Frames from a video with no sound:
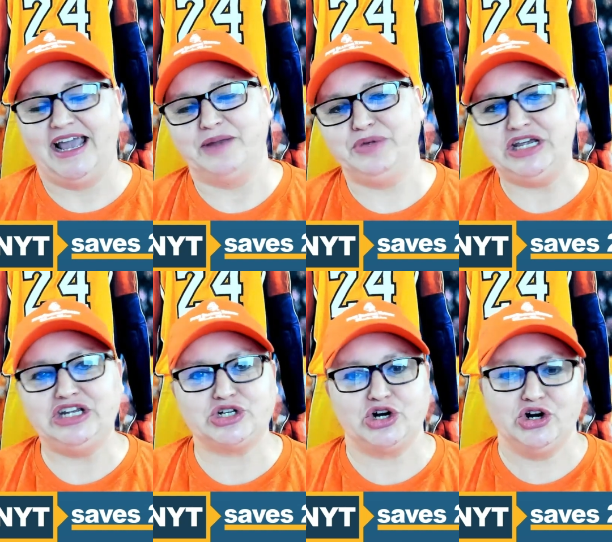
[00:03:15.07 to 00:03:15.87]
And be
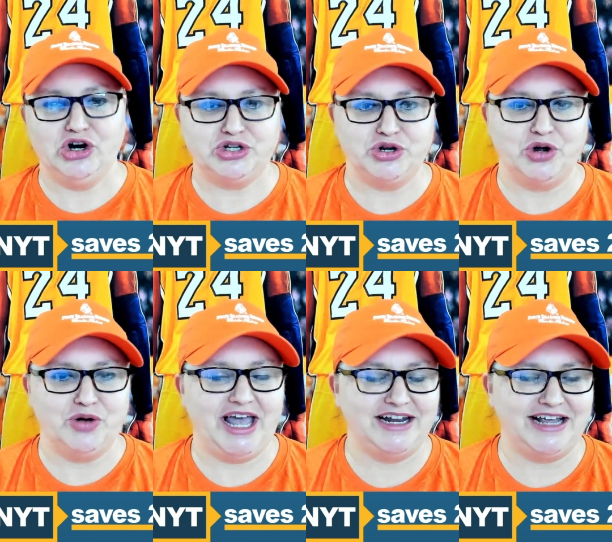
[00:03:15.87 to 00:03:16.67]
sure to go
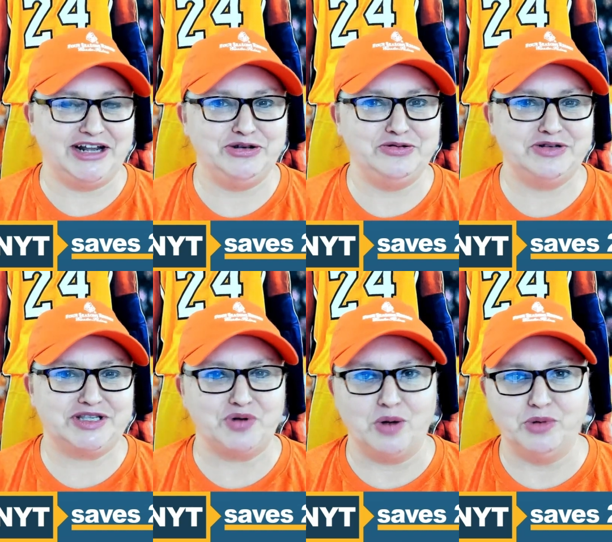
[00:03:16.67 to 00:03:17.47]
ahead and use the
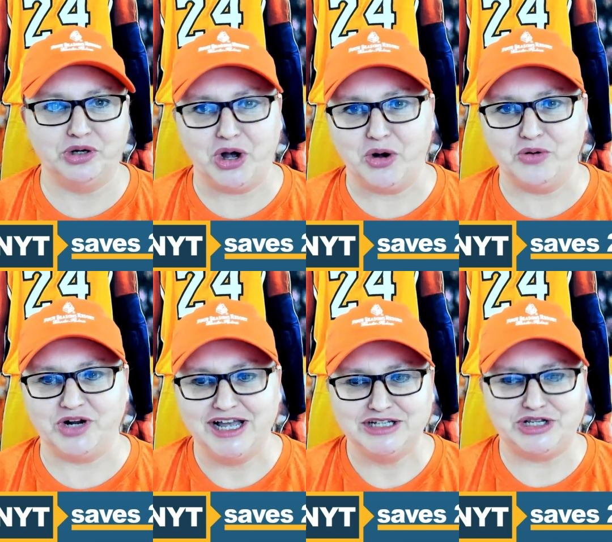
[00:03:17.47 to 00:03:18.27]
promo
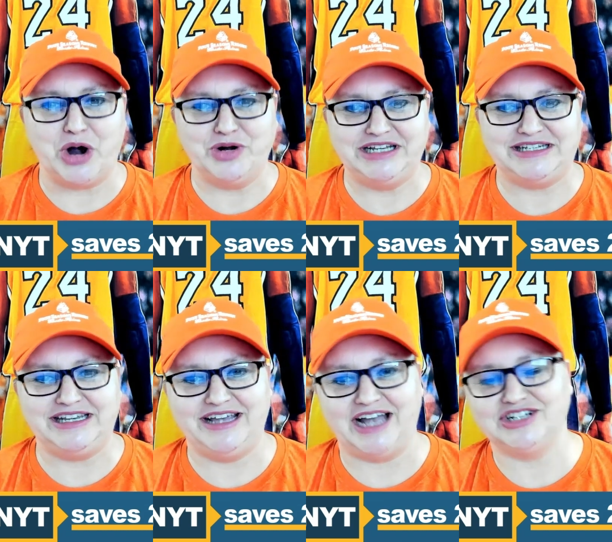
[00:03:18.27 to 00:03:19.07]
code
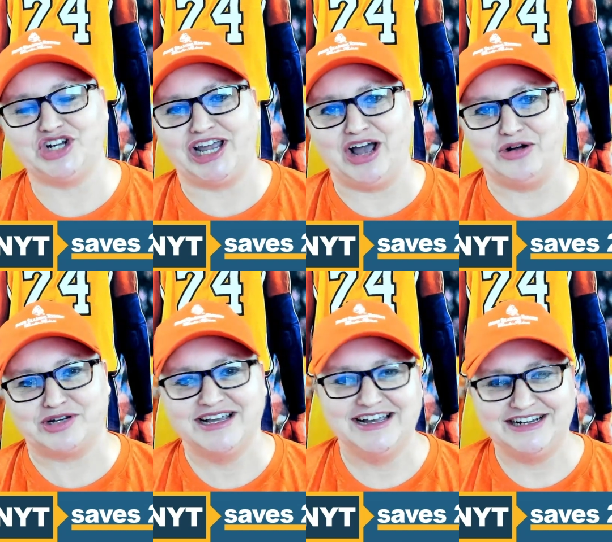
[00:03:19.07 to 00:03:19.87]
TONYT at checkout
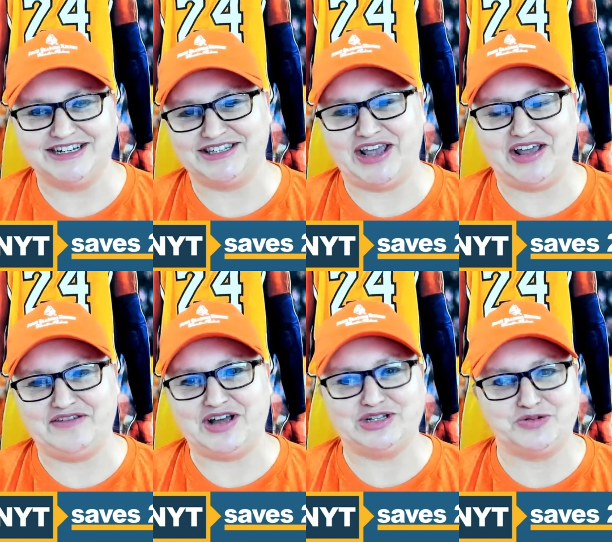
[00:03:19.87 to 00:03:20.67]
to save
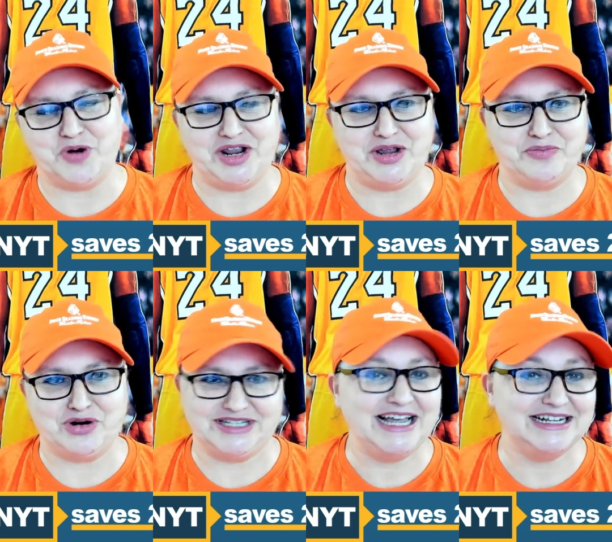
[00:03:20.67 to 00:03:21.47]

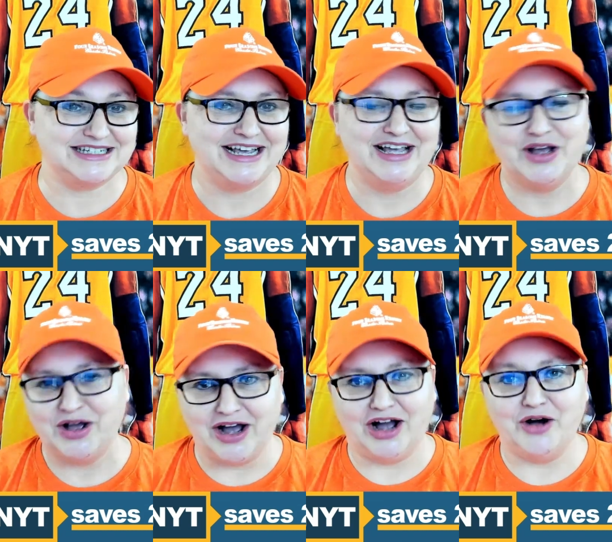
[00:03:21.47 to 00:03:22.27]
20%.
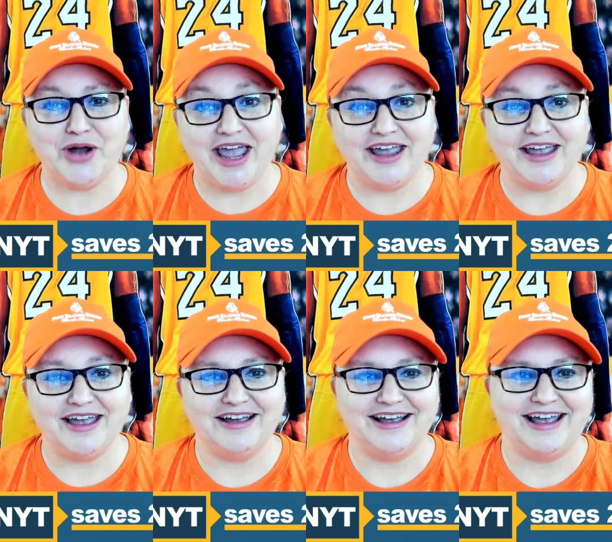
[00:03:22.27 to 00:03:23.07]
Okay,
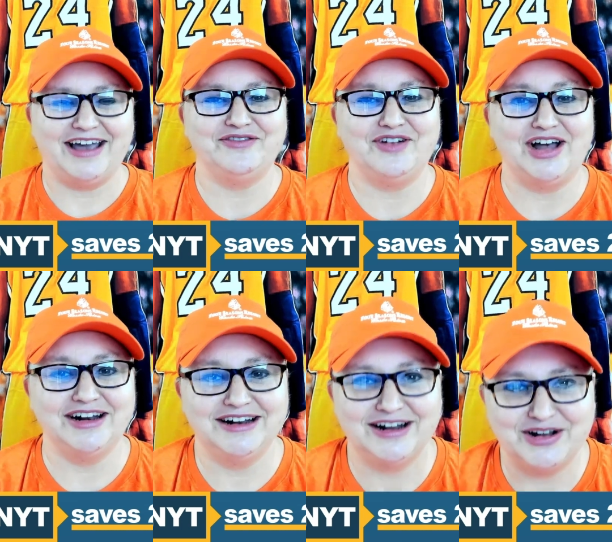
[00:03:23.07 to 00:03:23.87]
have
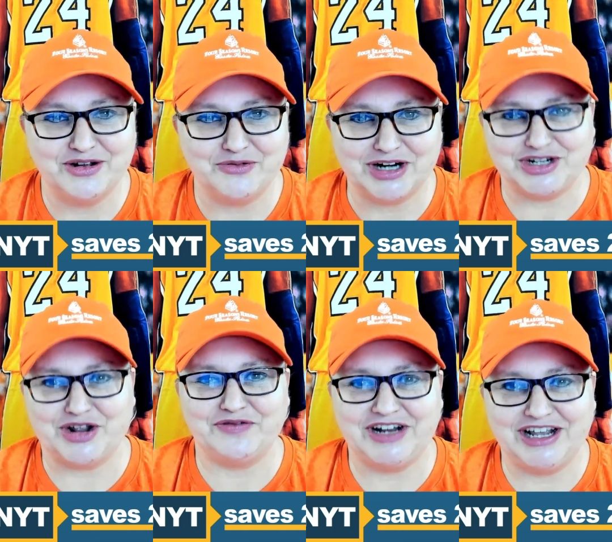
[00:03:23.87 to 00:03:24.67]
fun. Watch
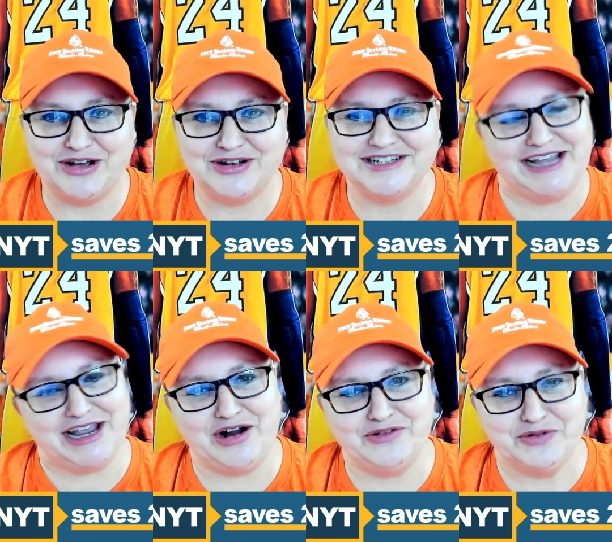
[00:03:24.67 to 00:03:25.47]
another video. Take
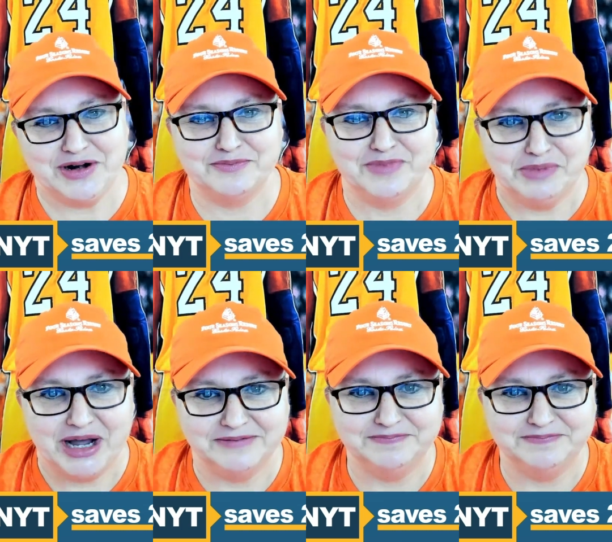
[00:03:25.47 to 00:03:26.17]
care, everyone. Bye-bye.